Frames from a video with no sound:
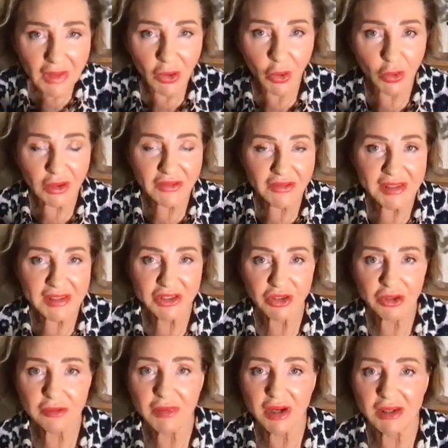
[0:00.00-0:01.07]
all of this
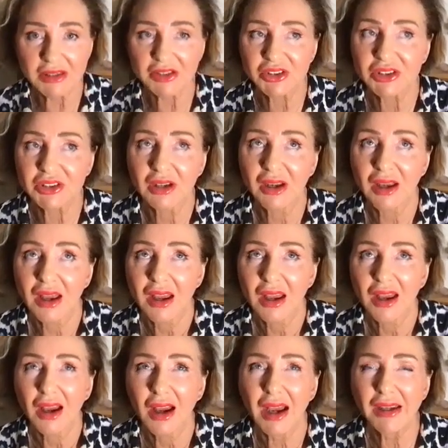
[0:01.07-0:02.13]
too much,
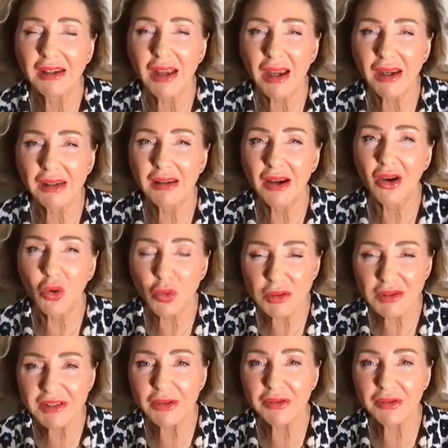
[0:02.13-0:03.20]
I
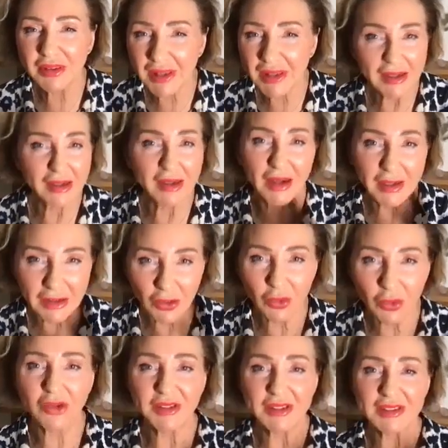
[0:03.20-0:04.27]
also think, in
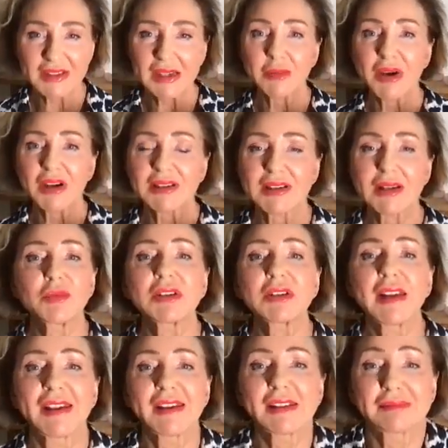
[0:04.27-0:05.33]
all honesty, about
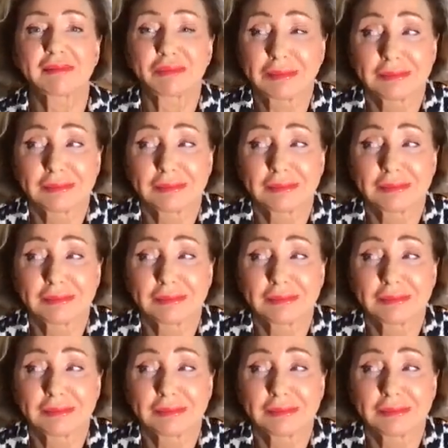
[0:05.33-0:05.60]
someone like